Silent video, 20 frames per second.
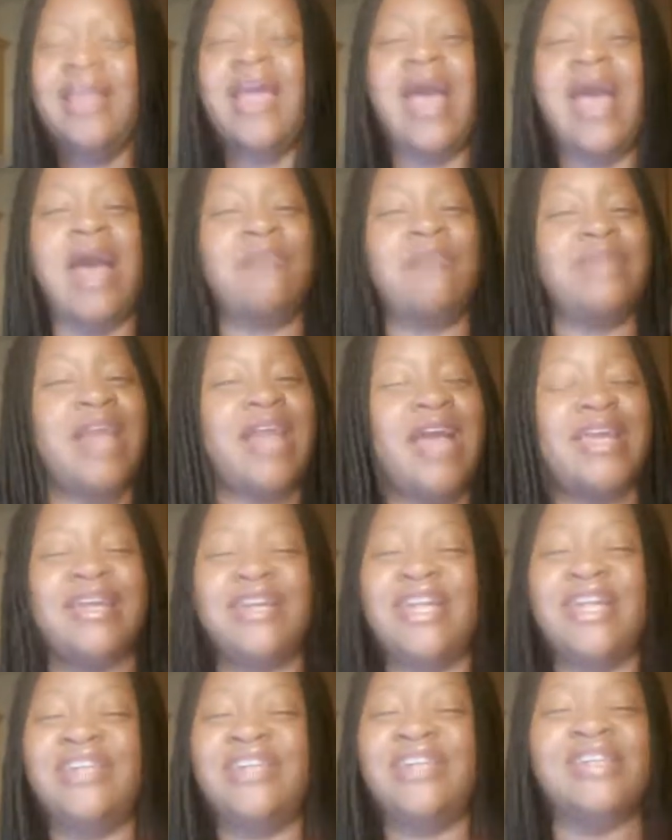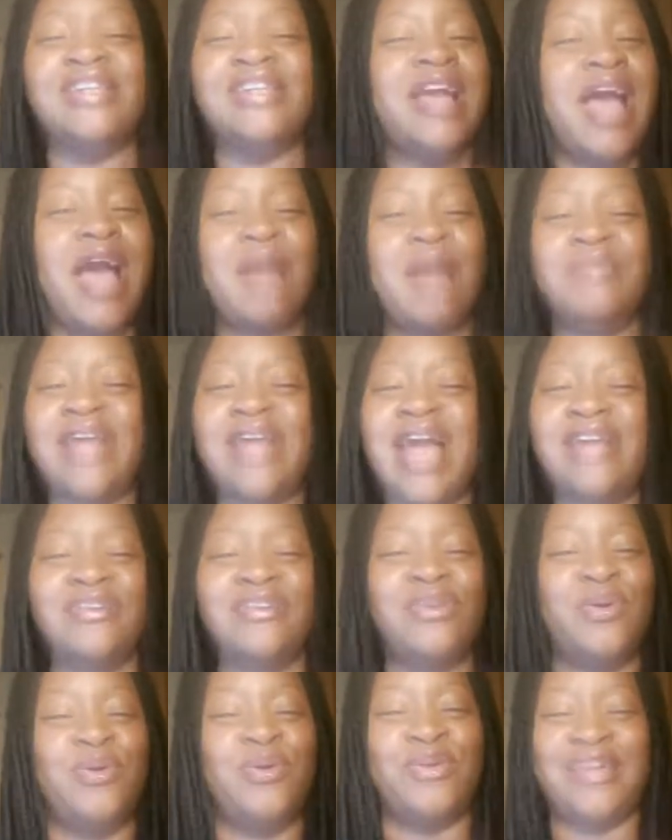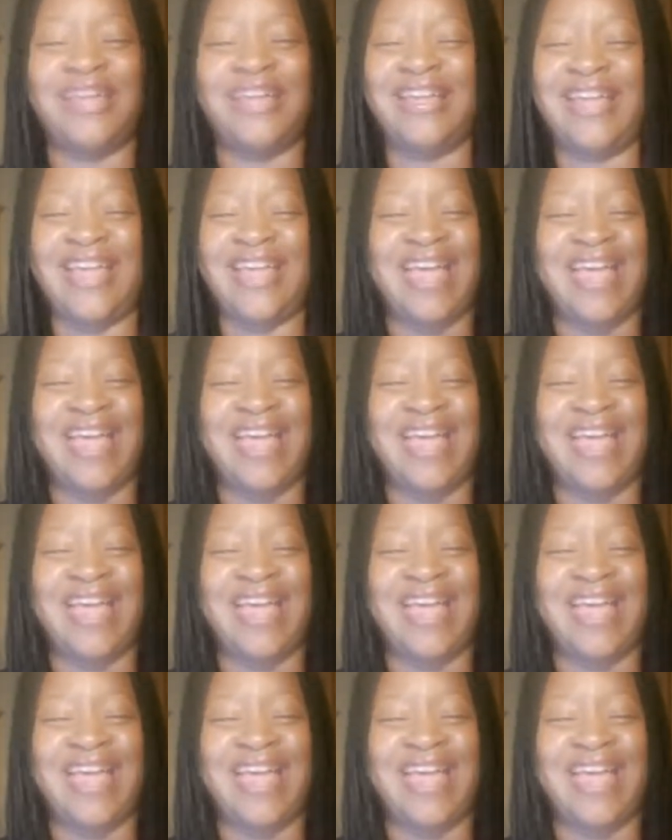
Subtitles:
I'm lioness. I'm not doing it.